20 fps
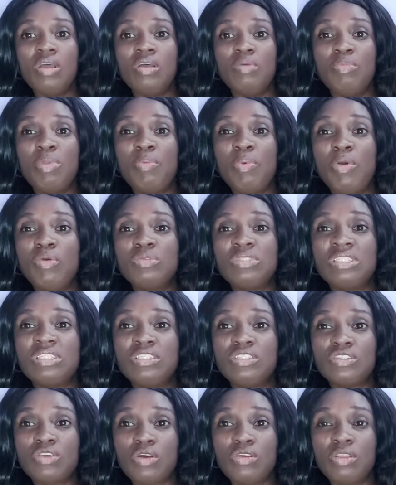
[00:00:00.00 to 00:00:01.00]
people will still
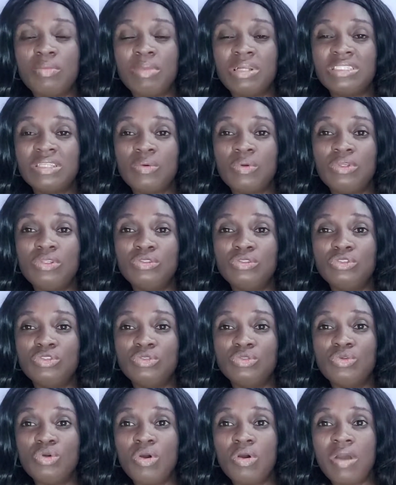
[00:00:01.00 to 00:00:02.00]
talk no matter what you
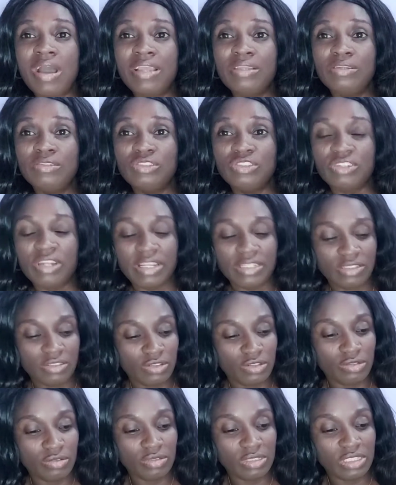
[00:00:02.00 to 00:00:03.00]
do or how you try to
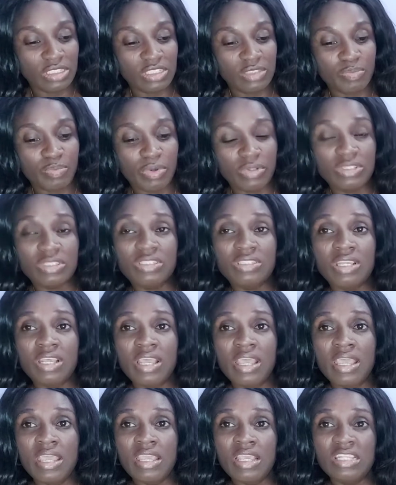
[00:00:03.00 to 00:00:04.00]
do it, but
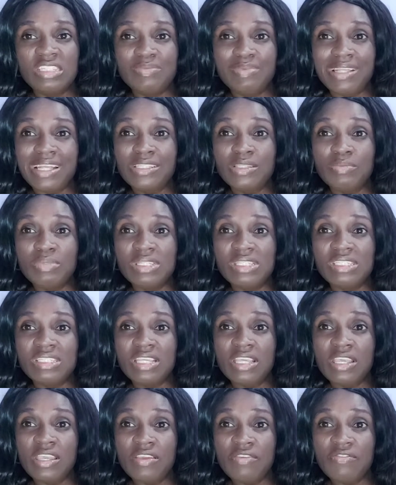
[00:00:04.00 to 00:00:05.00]
it's better to be
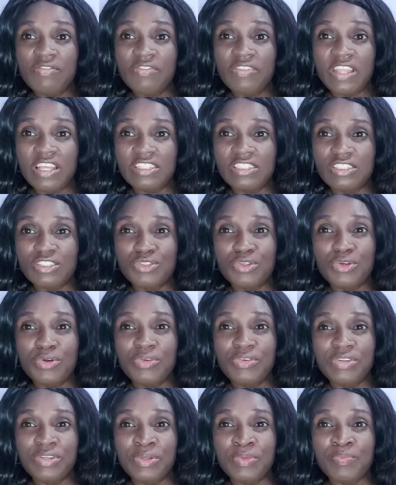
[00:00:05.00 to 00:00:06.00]
safe than
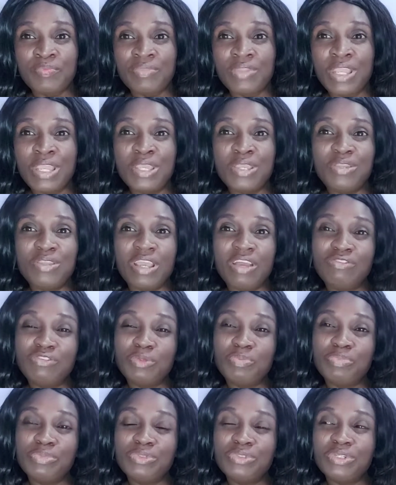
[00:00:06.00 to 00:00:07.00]
sorry. You have to
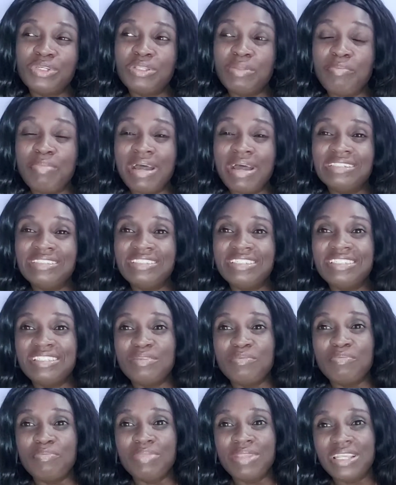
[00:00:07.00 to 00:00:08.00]
put all the boundaries
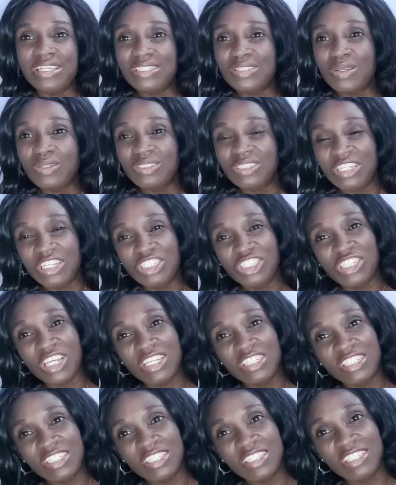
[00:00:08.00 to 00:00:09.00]
in place. Don't take
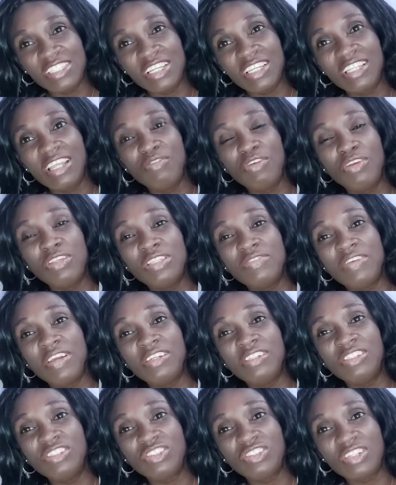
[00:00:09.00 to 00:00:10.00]
chances. The devil is
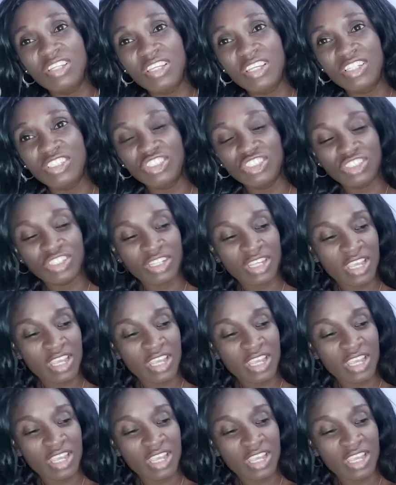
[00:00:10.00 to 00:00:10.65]
very trickish.